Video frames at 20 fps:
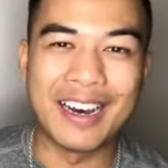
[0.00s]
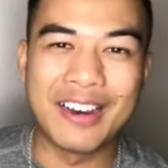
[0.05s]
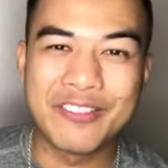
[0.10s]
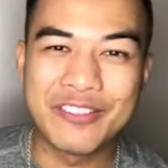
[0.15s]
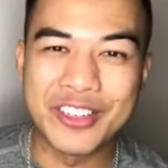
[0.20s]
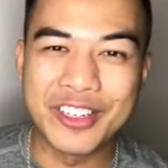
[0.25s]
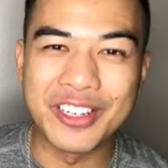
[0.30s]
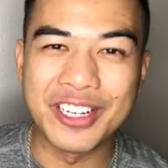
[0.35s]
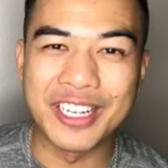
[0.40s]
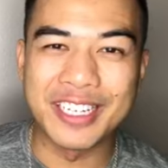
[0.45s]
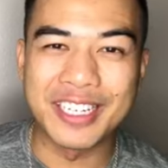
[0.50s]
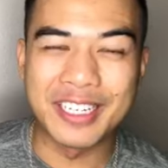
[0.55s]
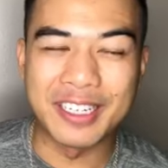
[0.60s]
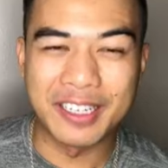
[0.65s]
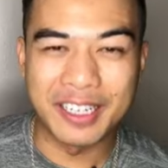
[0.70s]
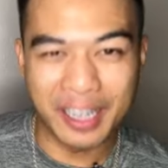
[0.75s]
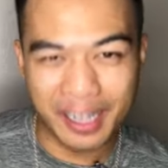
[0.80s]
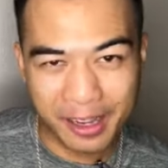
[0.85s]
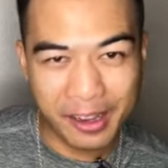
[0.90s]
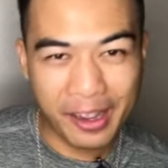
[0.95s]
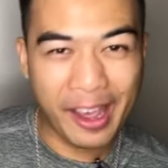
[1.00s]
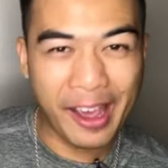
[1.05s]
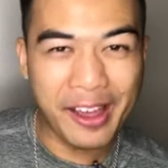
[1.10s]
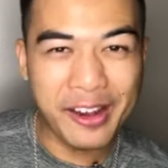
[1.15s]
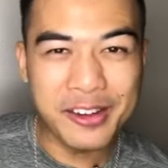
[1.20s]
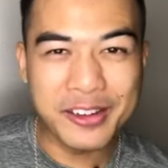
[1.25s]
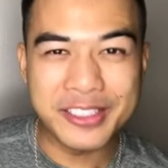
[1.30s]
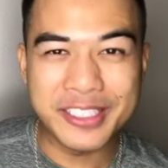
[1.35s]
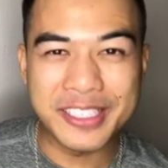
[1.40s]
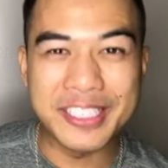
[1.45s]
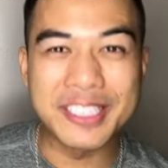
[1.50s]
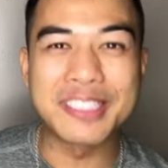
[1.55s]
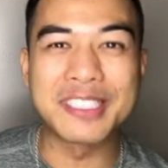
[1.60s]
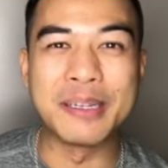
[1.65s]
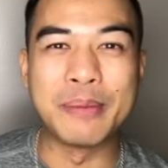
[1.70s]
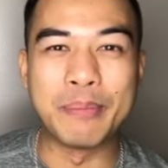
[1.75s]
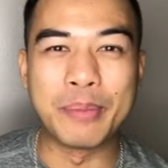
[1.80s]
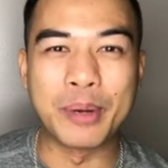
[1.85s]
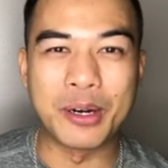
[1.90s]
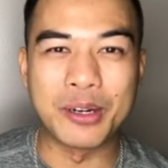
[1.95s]
feel like I look
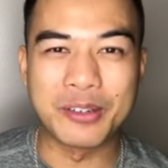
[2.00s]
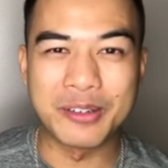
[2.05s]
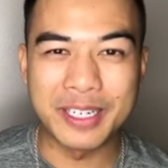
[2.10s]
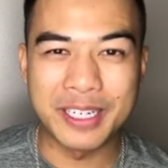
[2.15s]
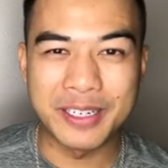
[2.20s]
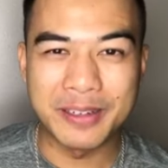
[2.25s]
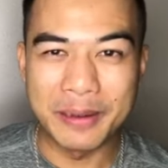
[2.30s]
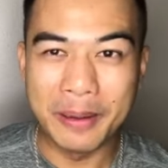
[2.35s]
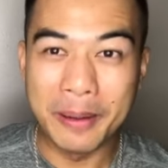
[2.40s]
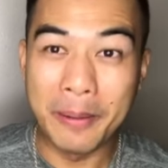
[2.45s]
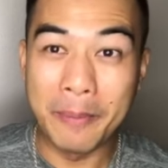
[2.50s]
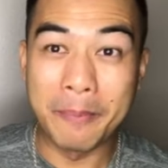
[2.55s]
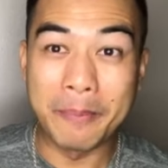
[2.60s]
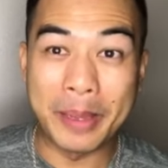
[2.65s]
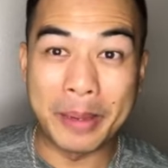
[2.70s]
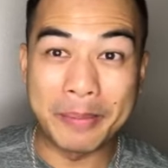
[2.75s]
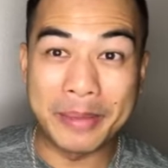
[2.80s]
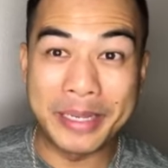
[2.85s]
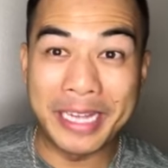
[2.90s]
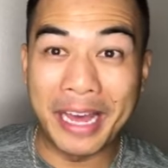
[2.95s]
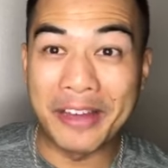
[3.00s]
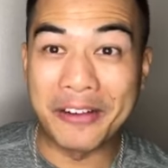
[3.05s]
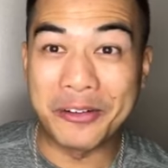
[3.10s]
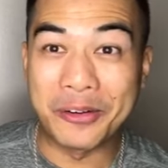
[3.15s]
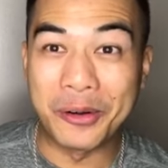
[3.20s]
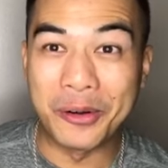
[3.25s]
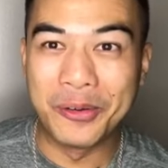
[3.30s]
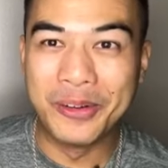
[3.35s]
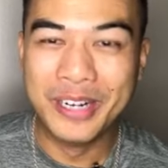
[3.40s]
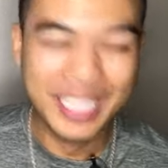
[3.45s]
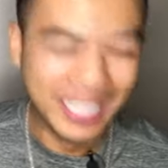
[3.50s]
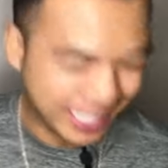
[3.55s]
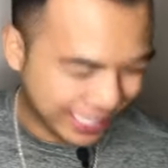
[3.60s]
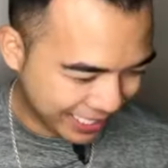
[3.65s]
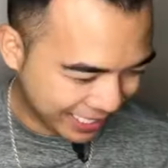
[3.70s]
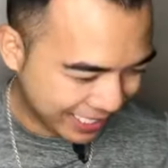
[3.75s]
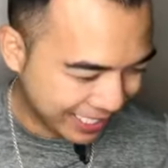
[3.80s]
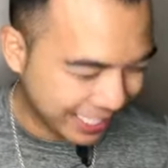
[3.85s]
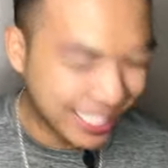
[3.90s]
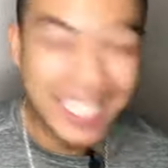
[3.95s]
decent bald, right? Maybe, I don't know.
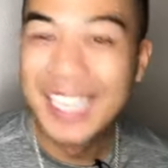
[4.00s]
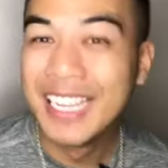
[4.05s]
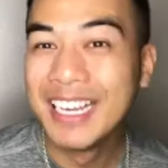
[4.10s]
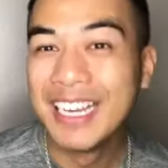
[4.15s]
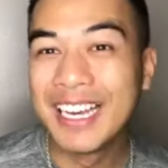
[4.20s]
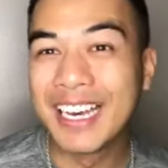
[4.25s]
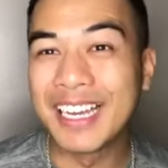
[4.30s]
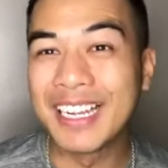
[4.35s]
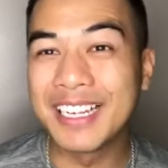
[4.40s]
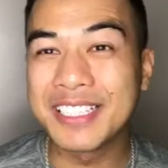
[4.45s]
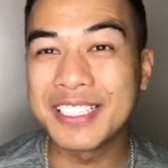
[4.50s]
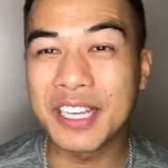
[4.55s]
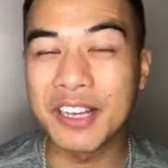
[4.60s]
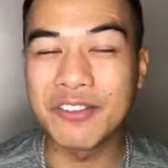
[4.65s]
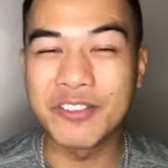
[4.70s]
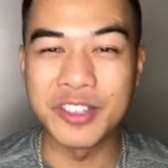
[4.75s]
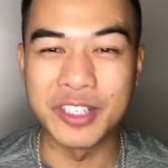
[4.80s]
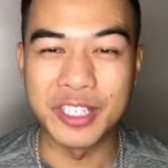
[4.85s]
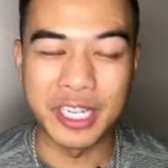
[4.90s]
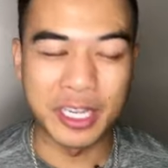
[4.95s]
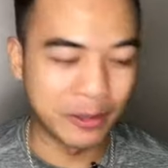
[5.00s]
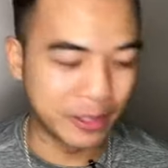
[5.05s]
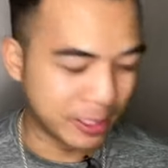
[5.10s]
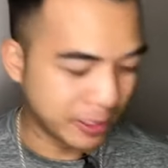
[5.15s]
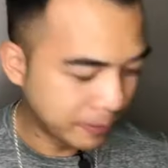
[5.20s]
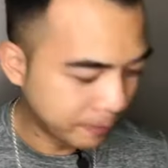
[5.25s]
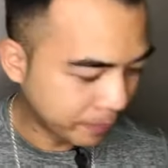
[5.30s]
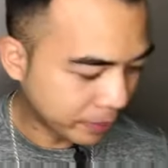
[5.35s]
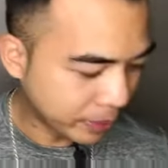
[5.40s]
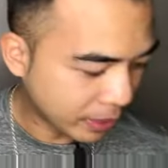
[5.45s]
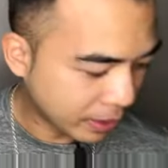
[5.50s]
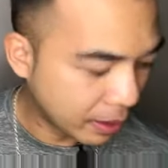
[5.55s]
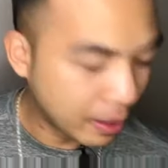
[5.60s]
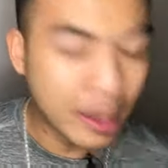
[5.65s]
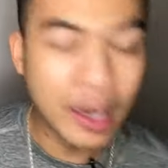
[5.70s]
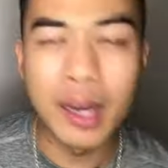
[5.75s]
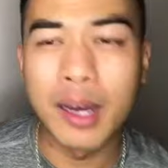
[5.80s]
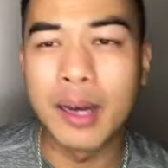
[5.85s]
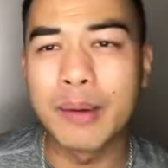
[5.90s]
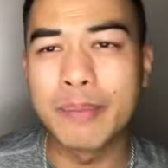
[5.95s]
At least I feel that way.
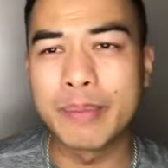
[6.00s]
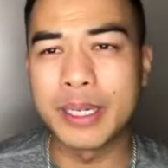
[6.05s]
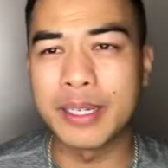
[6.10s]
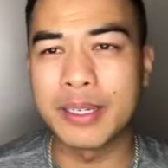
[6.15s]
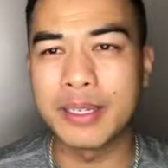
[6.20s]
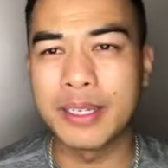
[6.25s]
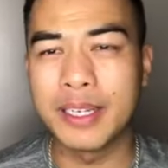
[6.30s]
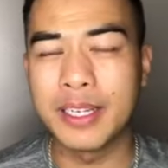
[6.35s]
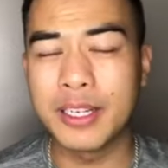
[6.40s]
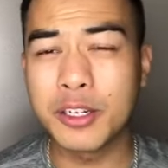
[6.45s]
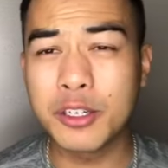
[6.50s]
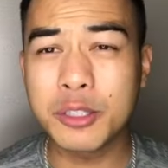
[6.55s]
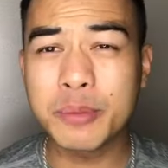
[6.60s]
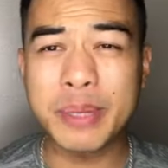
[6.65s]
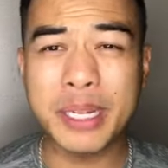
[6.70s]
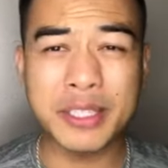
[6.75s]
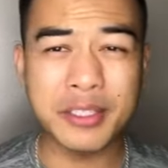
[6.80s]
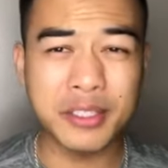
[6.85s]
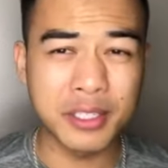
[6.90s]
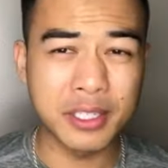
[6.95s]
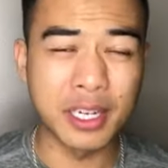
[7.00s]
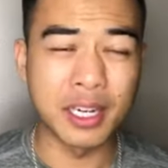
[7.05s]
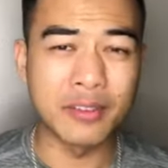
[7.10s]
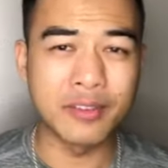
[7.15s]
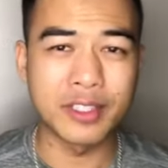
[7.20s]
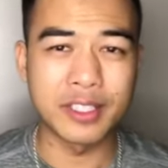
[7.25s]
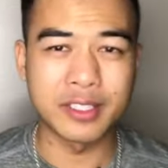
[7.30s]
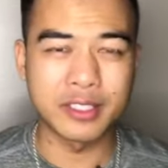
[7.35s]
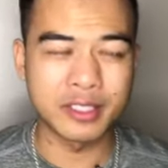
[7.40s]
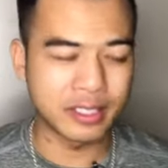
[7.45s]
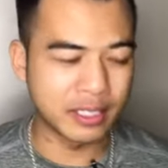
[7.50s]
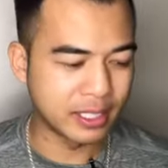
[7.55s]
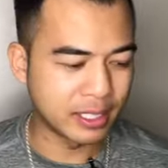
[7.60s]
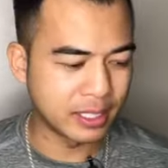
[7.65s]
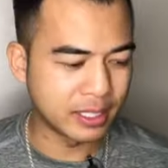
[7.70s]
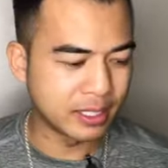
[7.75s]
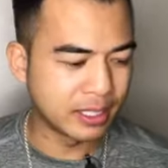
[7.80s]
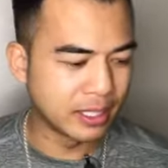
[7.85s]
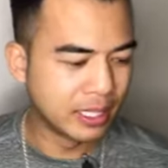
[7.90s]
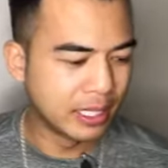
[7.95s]
But it goes back to confidence.
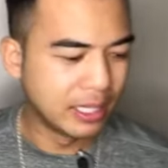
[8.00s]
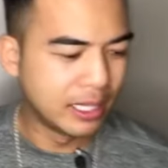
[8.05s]
And